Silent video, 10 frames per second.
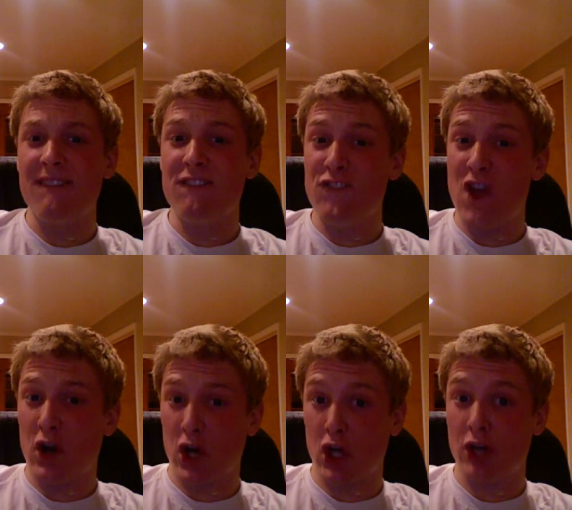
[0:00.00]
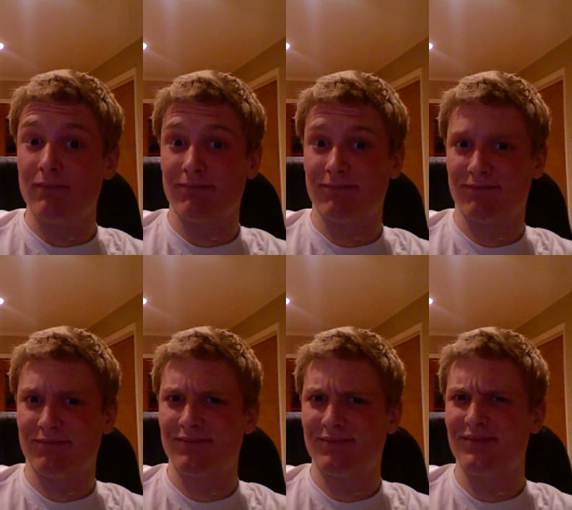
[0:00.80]
Very good.
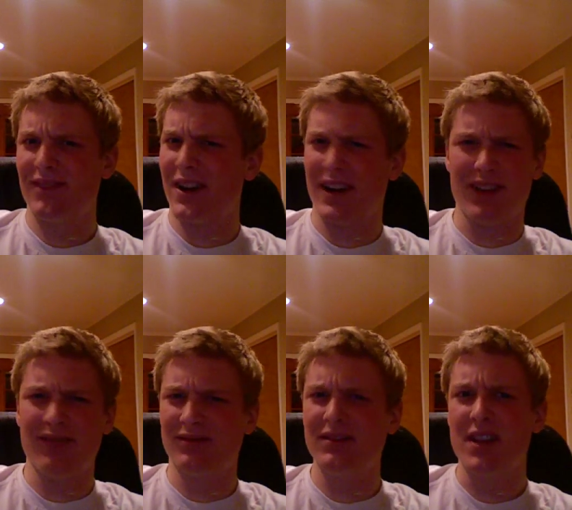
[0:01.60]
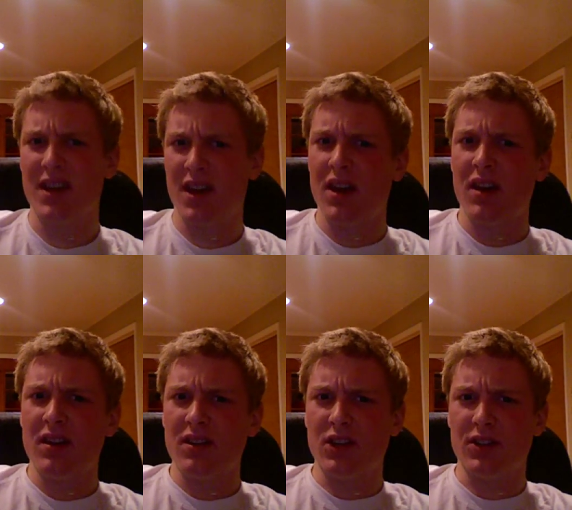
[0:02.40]
Very
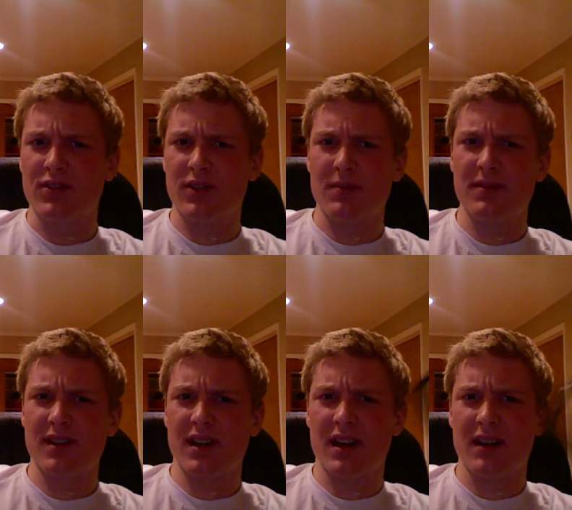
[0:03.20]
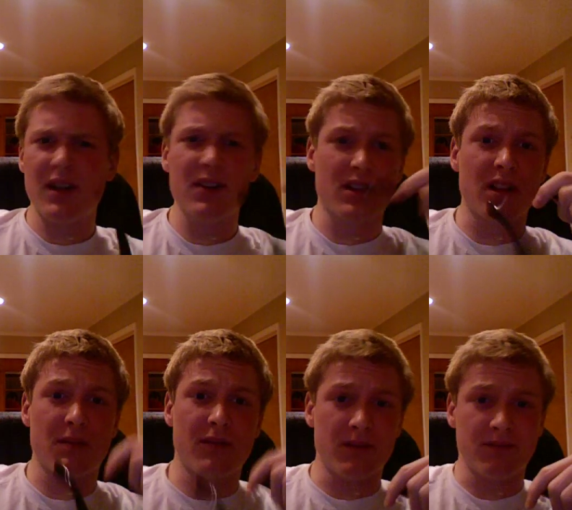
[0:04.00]
good scripts. Uh, here's a clip
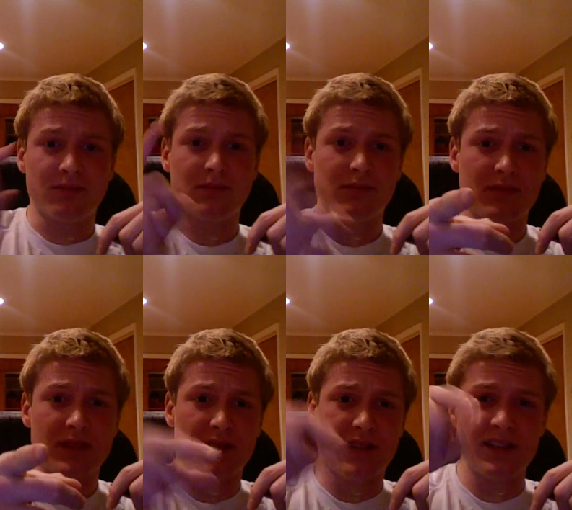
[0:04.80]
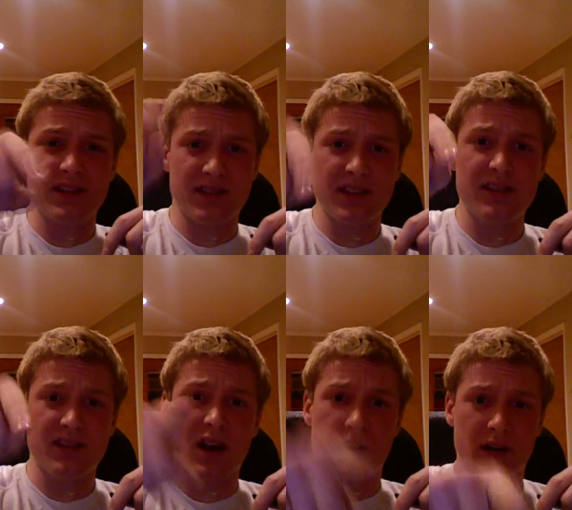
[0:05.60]
of him. This is this is
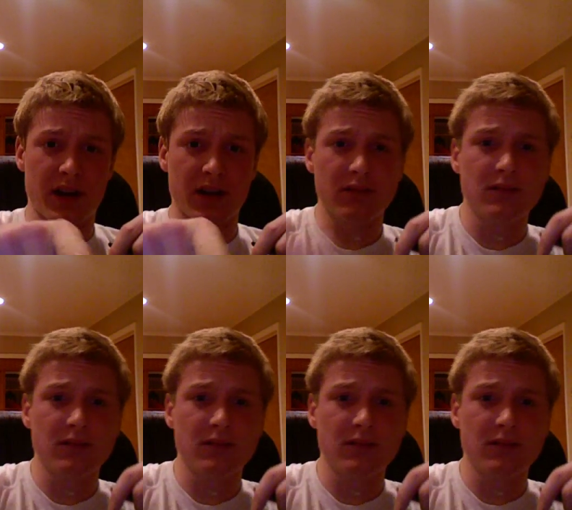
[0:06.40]
Connor right here.